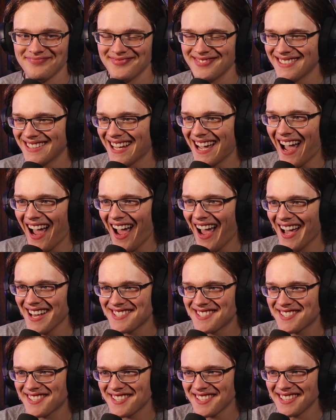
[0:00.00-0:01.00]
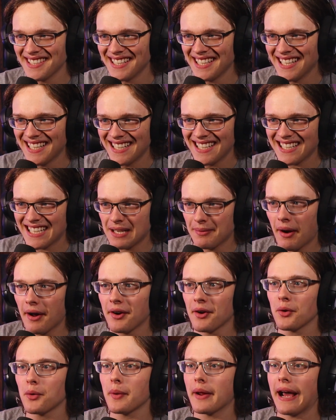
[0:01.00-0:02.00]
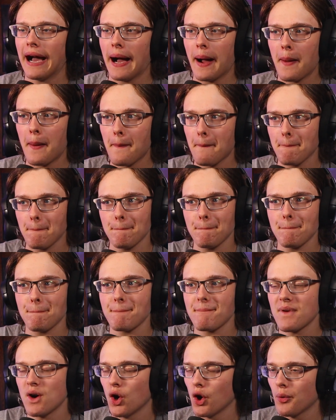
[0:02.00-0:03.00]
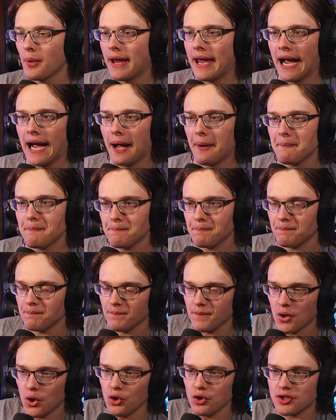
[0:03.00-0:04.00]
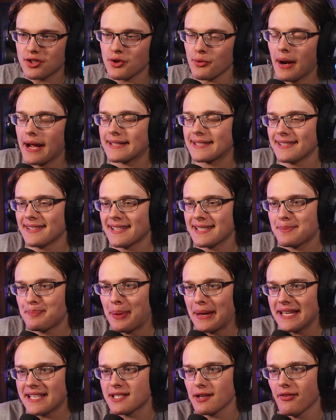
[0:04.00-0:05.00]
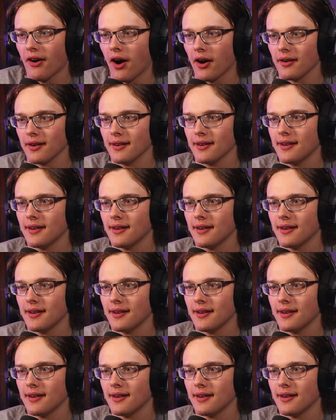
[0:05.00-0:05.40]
Yes! Come on, who do we got? Who do we got? Who's directing this piece of art?